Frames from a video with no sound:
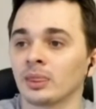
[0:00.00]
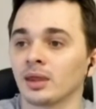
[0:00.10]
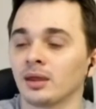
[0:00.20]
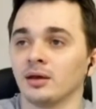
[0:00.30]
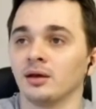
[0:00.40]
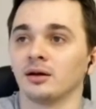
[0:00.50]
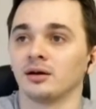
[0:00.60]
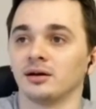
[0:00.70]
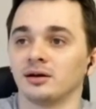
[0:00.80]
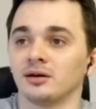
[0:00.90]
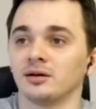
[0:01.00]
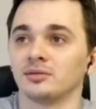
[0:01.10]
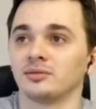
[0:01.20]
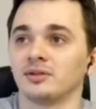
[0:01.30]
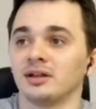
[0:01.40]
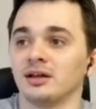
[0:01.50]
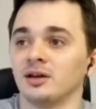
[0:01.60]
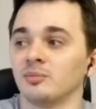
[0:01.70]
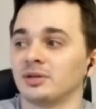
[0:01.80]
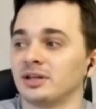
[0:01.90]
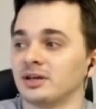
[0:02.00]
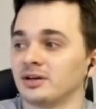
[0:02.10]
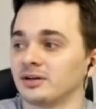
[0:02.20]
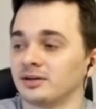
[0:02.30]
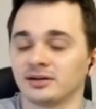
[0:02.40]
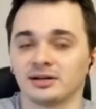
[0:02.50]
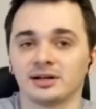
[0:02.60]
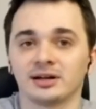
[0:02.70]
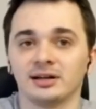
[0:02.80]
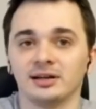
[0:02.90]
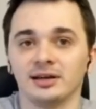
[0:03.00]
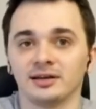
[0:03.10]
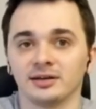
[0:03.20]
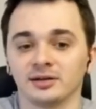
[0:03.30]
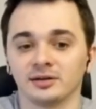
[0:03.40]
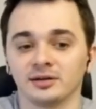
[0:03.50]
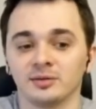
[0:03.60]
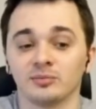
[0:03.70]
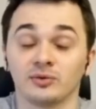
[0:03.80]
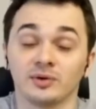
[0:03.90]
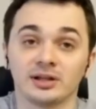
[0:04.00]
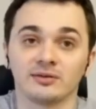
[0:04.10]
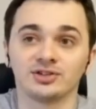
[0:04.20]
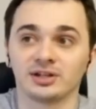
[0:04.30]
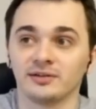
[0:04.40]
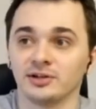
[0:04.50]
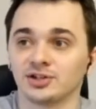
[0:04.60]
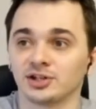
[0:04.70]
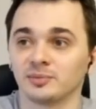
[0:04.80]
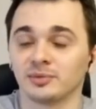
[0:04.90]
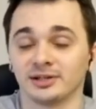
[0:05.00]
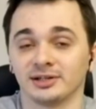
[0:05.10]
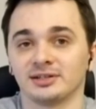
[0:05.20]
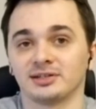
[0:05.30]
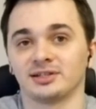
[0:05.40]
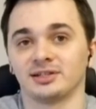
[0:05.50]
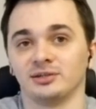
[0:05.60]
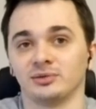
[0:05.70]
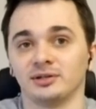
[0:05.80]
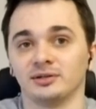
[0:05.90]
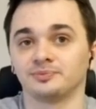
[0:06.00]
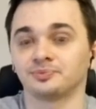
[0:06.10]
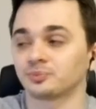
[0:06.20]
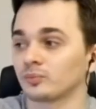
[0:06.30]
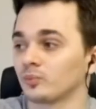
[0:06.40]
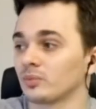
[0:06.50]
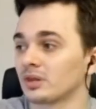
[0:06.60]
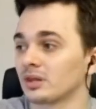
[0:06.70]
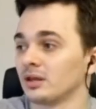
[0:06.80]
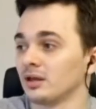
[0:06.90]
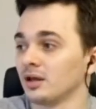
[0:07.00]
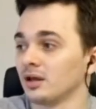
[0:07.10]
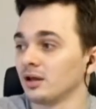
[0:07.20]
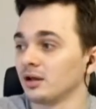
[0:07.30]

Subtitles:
refresh and better remember what we have already discussed. My colleagues yesterday